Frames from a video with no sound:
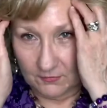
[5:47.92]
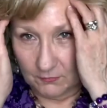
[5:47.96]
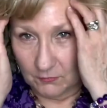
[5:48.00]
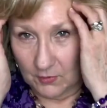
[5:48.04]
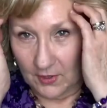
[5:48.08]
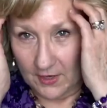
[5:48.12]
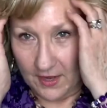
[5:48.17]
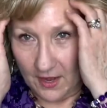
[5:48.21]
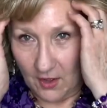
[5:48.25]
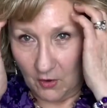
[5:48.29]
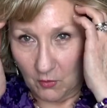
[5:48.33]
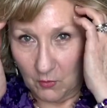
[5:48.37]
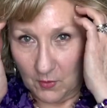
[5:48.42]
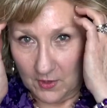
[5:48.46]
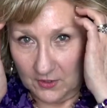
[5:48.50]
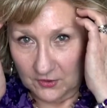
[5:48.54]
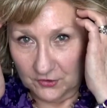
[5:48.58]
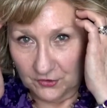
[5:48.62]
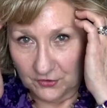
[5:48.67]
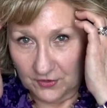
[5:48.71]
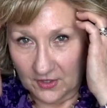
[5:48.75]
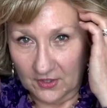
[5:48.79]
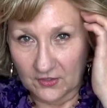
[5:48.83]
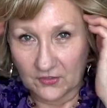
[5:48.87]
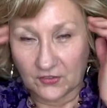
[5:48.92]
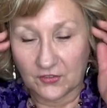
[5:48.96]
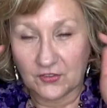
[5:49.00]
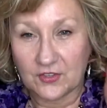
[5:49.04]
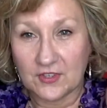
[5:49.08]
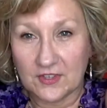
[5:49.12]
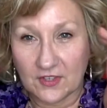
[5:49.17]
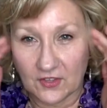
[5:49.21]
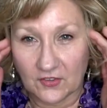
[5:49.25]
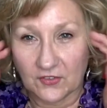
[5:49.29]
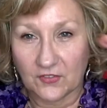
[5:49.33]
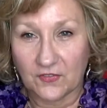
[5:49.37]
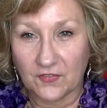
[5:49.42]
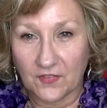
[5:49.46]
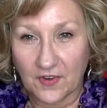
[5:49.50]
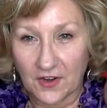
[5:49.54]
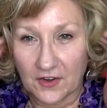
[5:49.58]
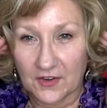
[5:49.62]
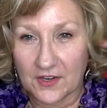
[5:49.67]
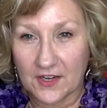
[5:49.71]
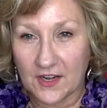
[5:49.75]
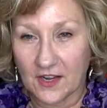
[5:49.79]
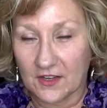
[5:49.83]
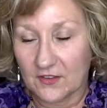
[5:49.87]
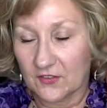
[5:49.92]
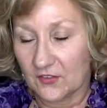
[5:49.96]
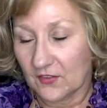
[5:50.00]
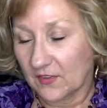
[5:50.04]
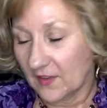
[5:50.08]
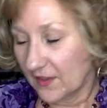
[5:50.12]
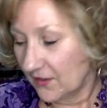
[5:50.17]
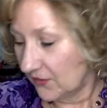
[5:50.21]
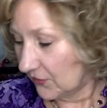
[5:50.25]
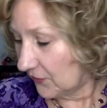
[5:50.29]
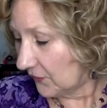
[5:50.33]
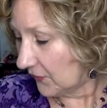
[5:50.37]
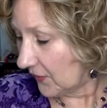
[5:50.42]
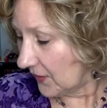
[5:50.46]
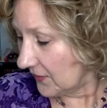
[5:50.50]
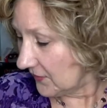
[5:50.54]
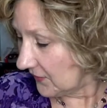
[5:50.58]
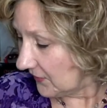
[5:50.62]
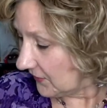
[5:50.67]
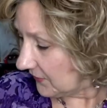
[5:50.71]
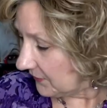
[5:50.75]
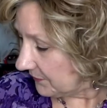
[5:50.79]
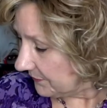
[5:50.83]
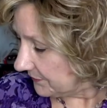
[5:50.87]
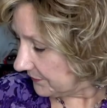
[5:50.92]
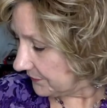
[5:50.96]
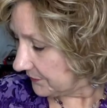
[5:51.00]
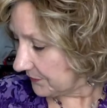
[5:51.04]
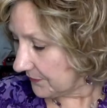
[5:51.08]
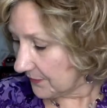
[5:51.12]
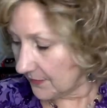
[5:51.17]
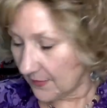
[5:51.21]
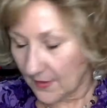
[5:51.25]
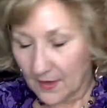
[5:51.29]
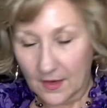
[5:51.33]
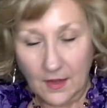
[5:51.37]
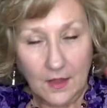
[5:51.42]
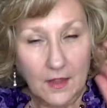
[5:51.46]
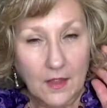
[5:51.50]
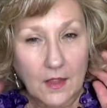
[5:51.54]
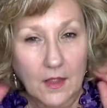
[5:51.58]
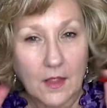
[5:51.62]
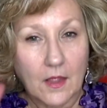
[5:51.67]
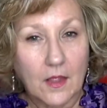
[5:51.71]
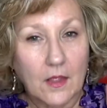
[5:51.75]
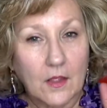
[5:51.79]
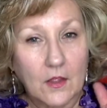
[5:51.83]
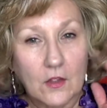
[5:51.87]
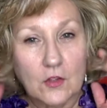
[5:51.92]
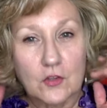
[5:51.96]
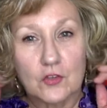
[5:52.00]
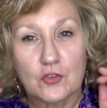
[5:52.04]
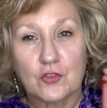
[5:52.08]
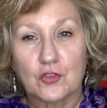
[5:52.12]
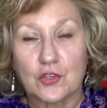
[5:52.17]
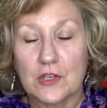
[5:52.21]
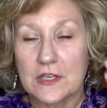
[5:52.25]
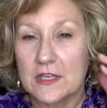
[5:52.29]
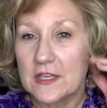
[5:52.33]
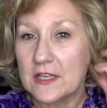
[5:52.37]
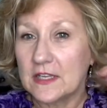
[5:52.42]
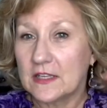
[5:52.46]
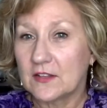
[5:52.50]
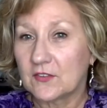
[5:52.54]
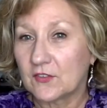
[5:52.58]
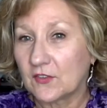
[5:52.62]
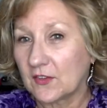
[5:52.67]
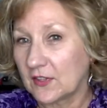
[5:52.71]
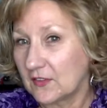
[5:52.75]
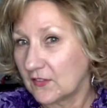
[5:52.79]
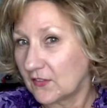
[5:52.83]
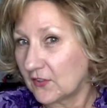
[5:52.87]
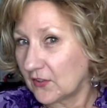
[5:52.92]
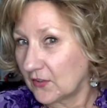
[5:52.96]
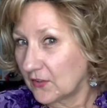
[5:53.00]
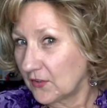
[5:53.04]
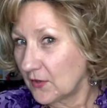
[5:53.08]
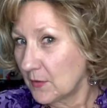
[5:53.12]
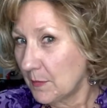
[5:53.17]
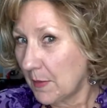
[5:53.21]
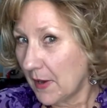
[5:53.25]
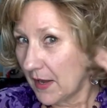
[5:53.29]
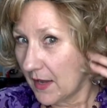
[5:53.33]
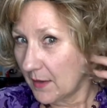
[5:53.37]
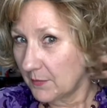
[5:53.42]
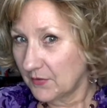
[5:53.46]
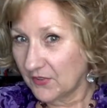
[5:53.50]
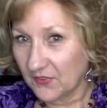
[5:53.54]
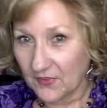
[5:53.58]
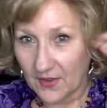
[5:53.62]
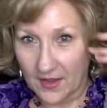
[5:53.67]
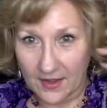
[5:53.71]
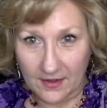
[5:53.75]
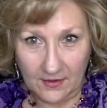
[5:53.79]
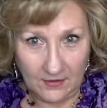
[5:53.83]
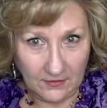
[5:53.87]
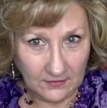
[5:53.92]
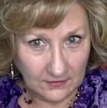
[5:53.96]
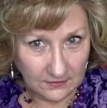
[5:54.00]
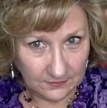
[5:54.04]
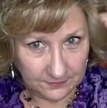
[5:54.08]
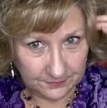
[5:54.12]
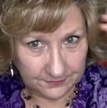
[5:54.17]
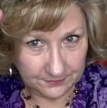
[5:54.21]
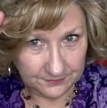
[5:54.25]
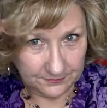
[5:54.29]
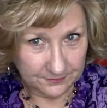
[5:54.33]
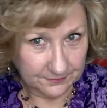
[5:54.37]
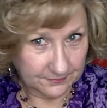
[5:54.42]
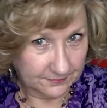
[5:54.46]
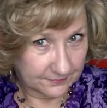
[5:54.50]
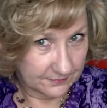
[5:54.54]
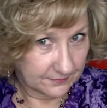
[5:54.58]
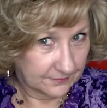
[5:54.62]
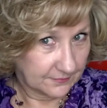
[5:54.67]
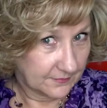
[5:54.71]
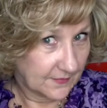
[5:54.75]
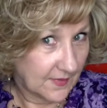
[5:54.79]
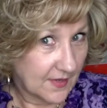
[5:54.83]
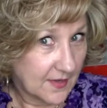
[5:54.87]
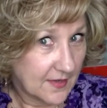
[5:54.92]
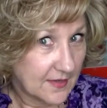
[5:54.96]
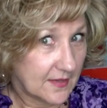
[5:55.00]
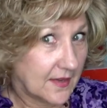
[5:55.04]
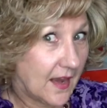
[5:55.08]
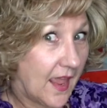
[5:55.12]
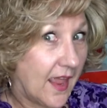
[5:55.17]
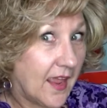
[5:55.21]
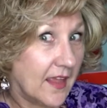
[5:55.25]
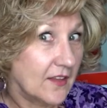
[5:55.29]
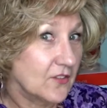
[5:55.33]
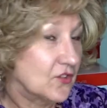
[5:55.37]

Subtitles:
Raquel Welch does, she does very nice lace fronts. She is considered a bob style, and